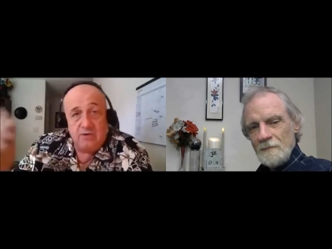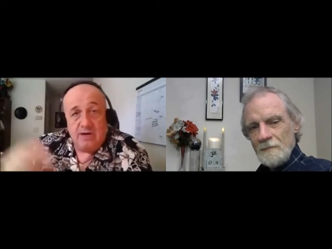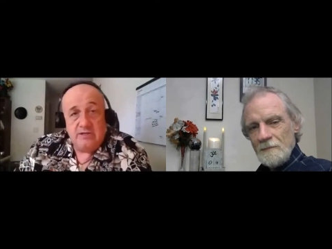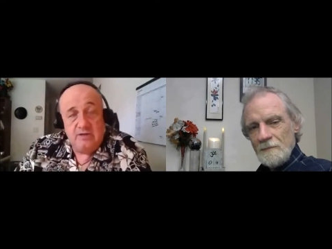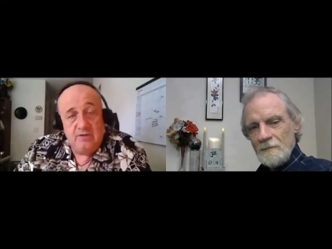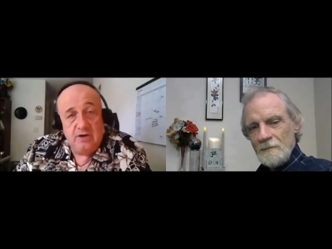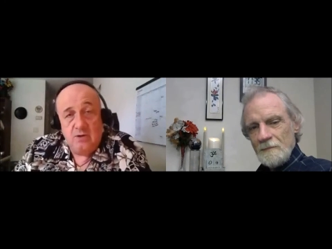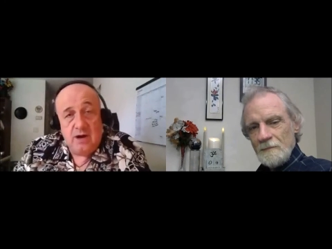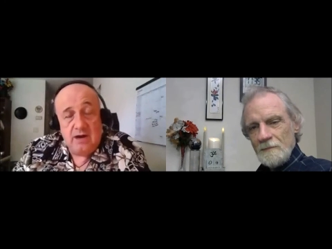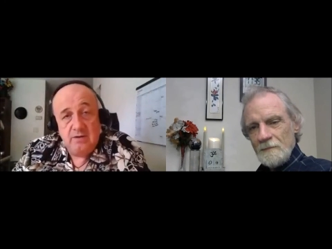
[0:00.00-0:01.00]
Speaker 1: aggressive and
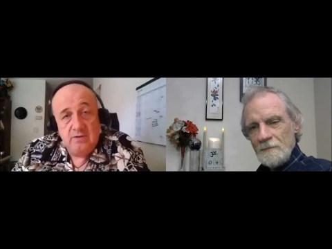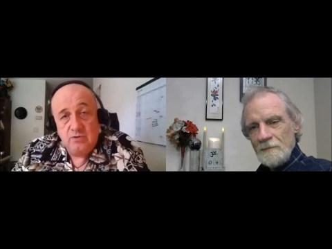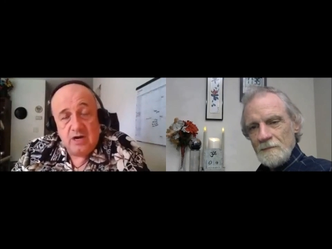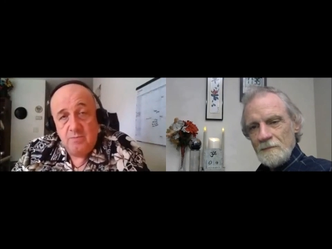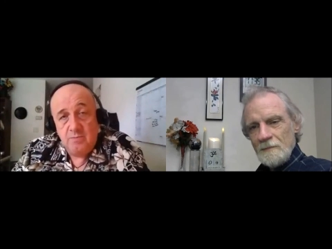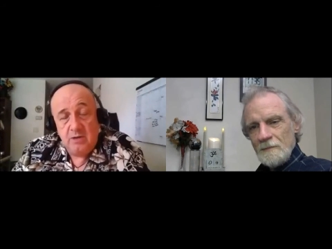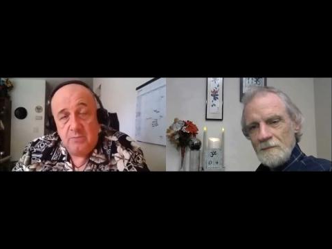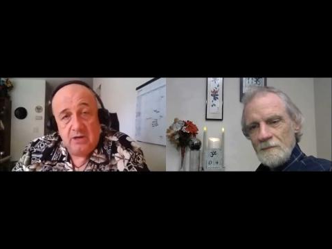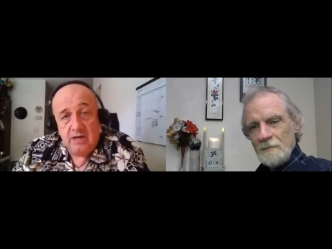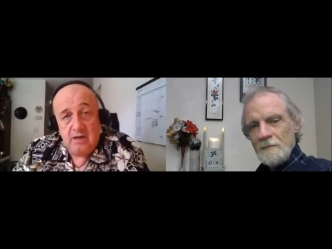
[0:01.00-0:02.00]
go out and try to
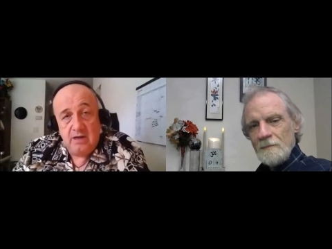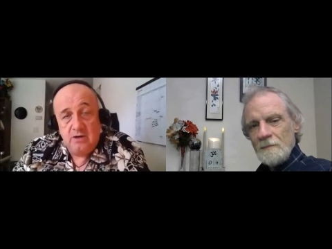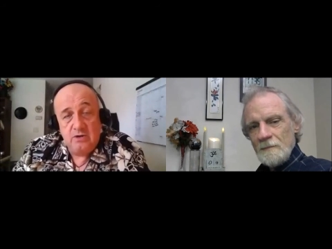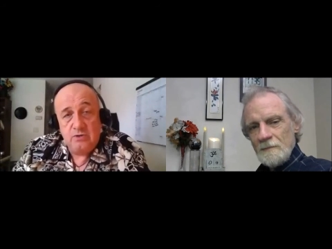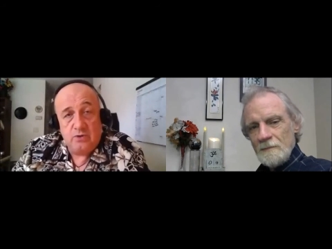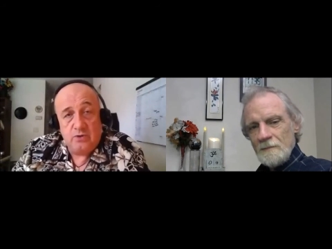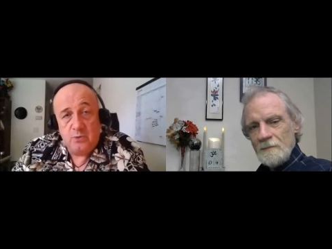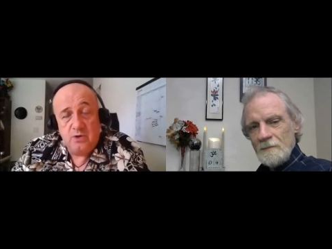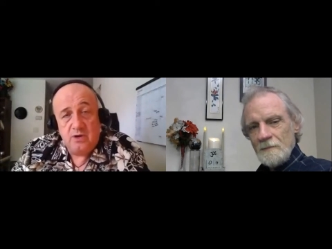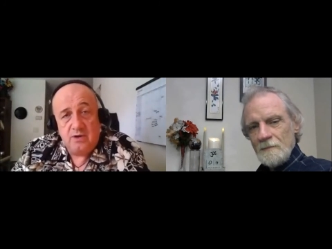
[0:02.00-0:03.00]
manipulate and control the
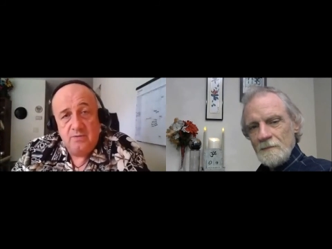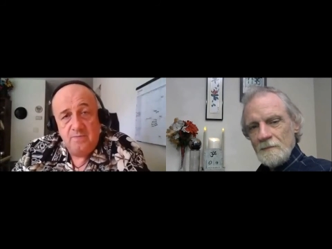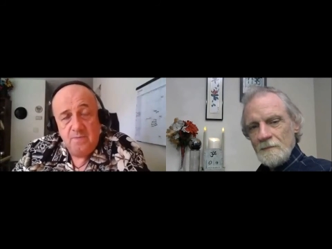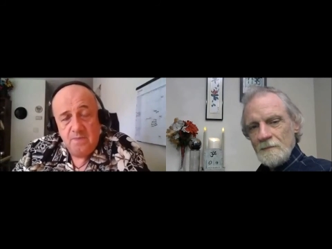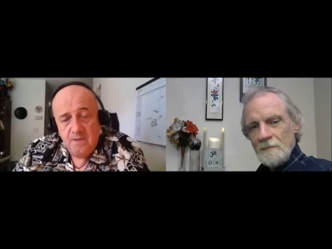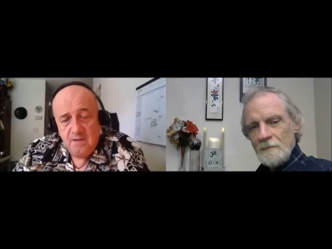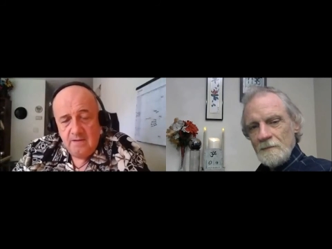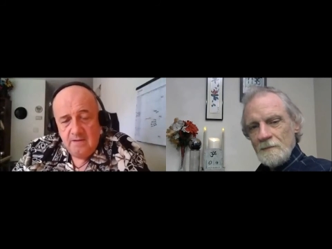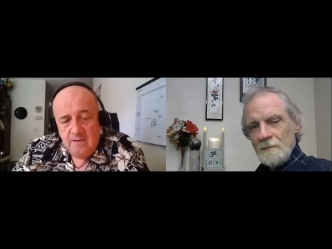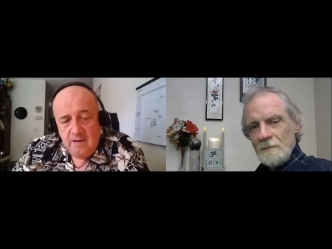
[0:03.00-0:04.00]
world.
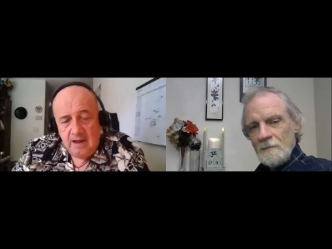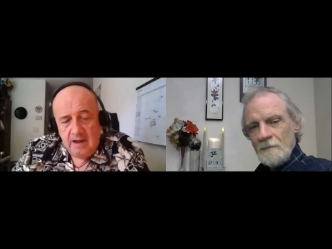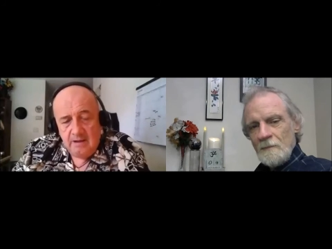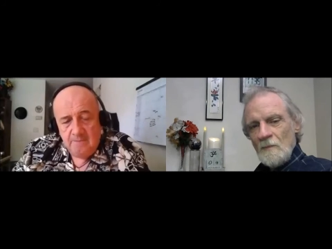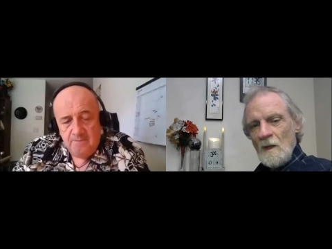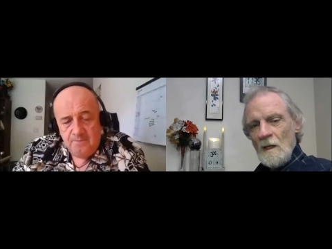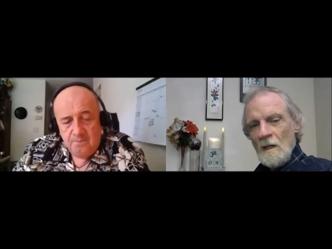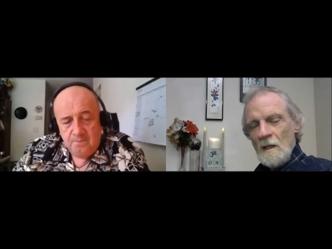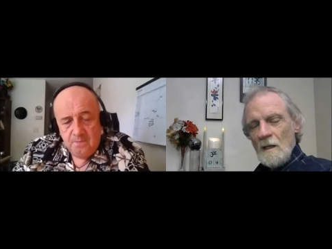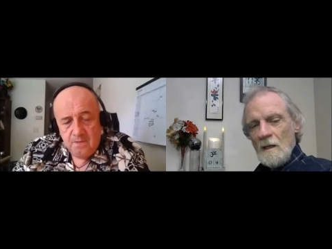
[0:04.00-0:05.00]
Um,
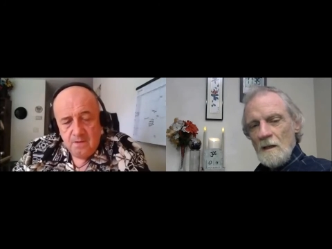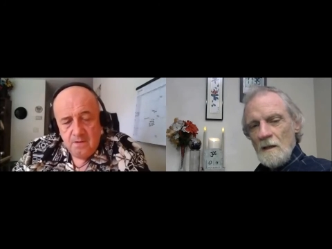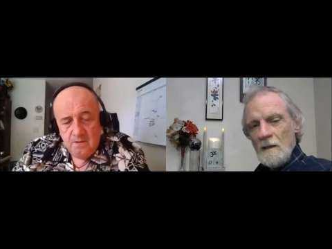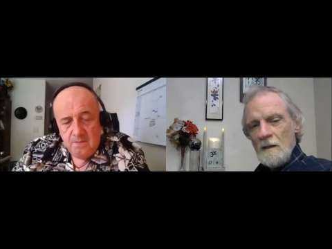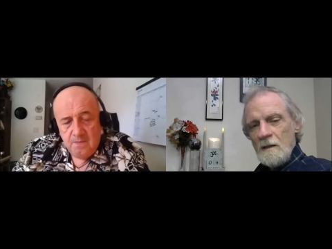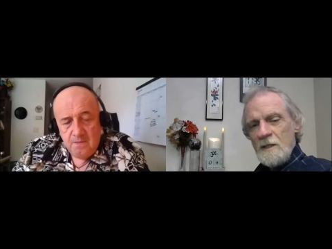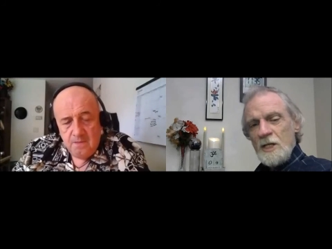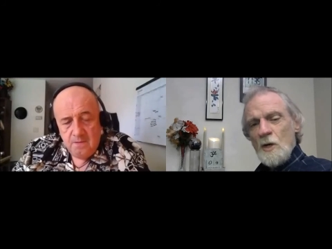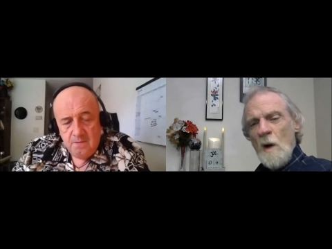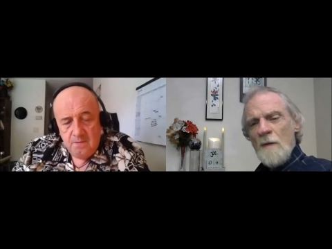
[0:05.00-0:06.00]

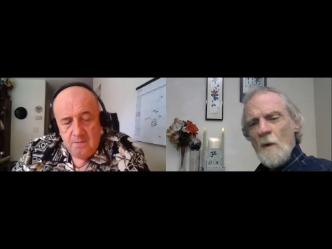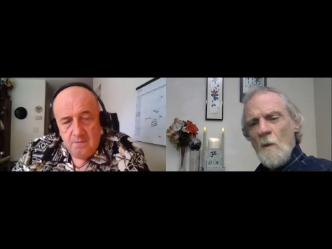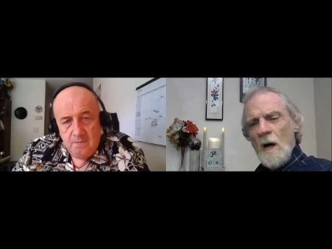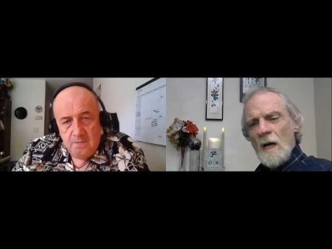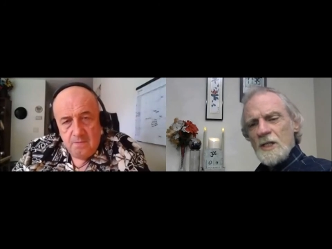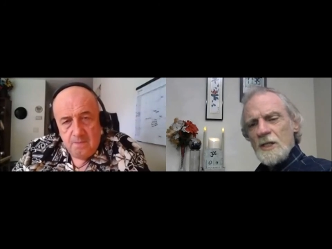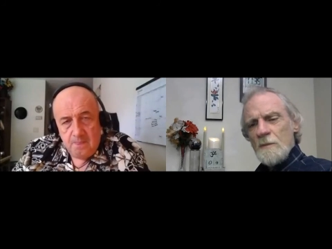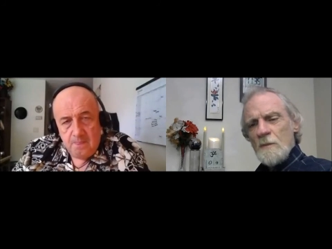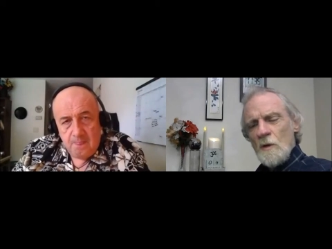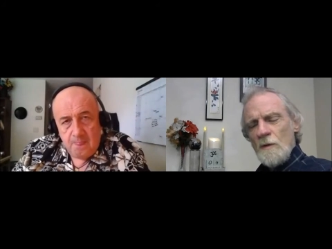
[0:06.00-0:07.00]
Did
Speaker 2: you ever watch the
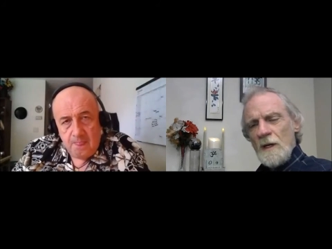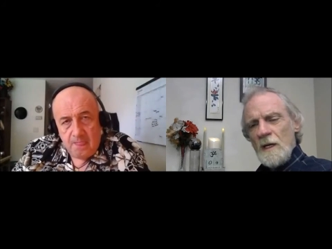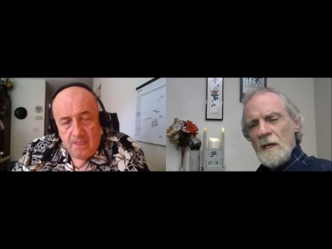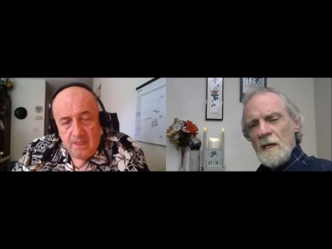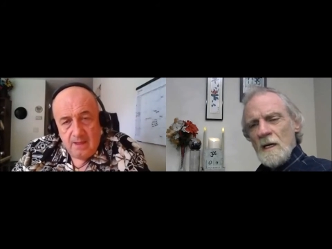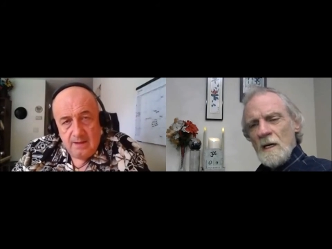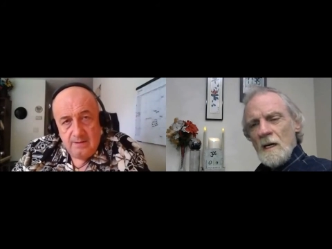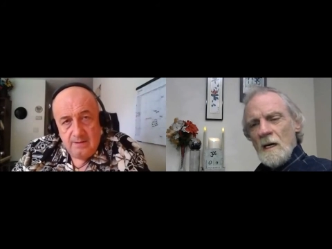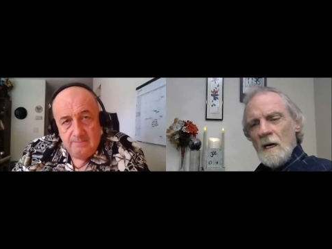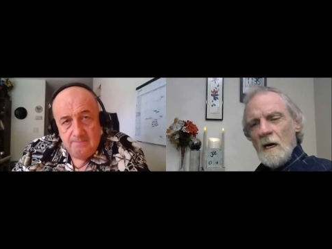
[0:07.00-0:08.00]
movie
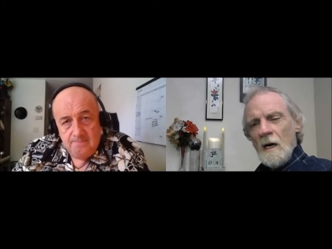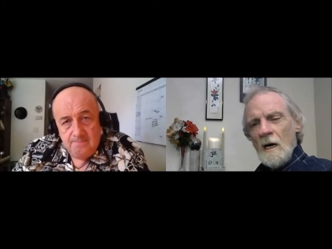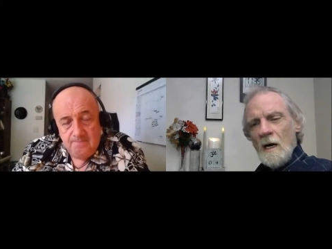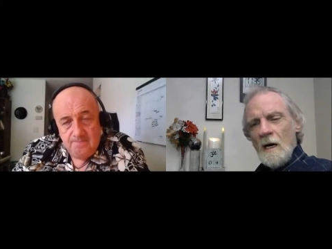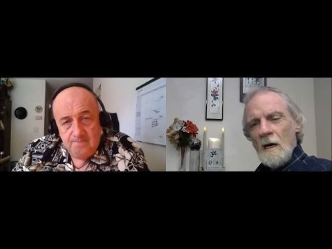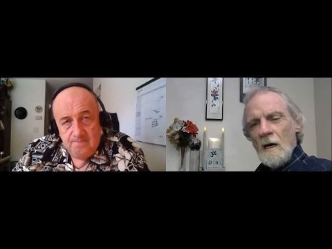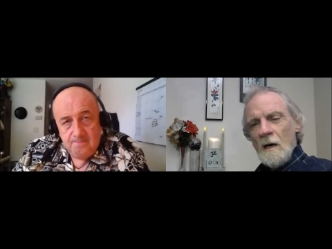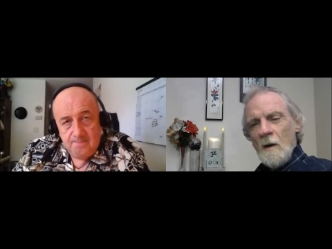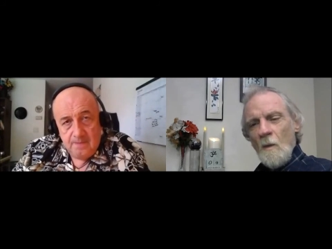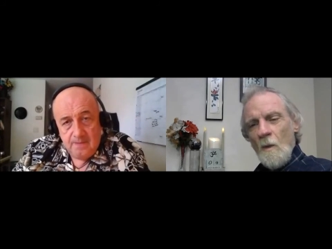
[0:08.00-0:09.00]
uh,
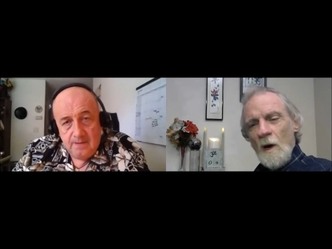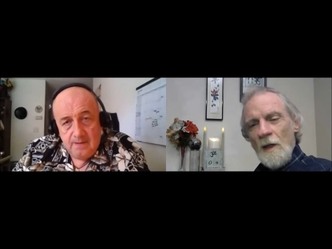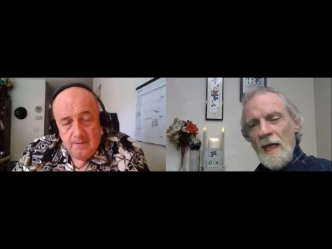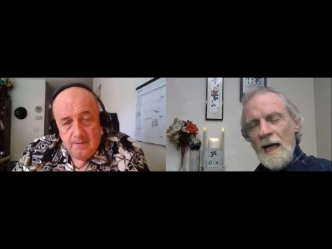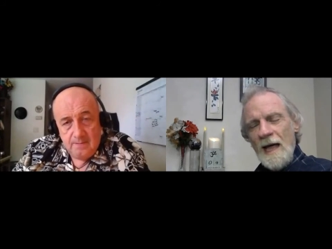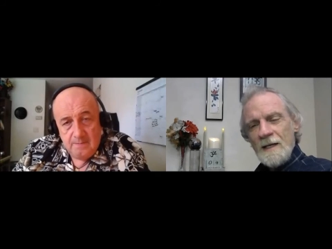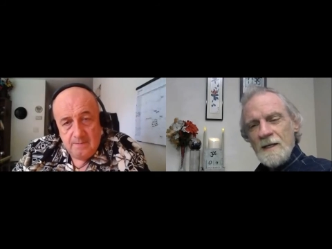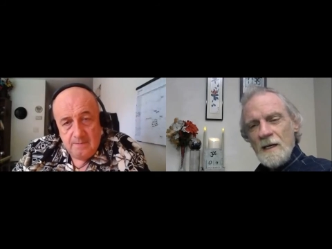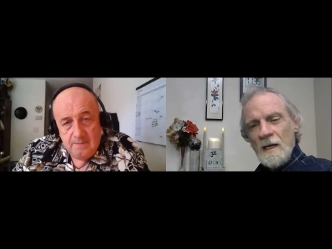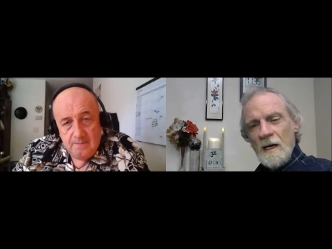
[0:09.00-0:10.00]
where they
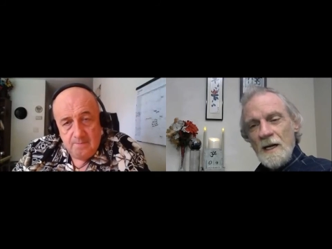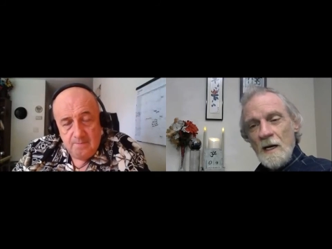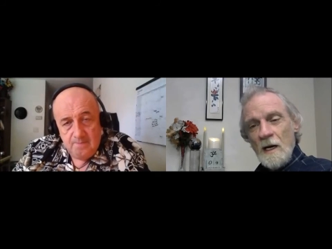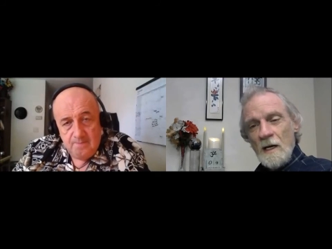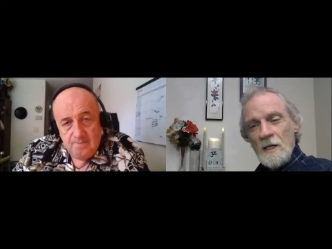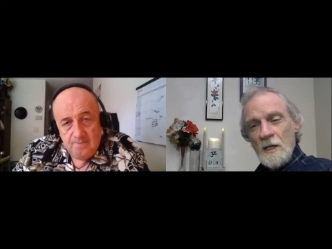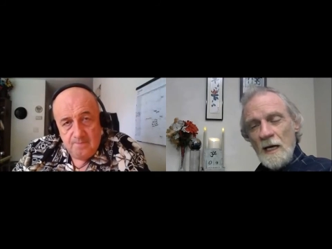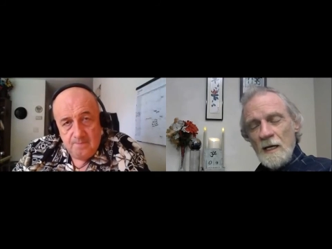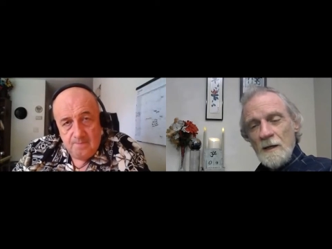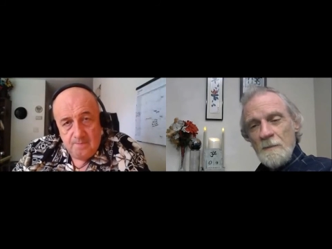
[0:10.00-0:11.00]
had uh, a, a,
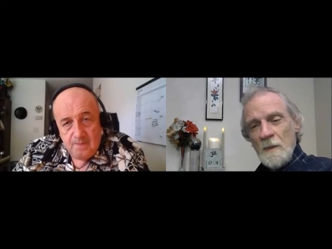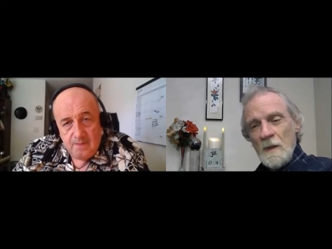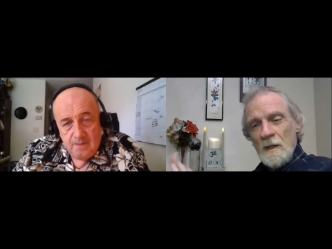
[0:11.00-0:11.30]
like a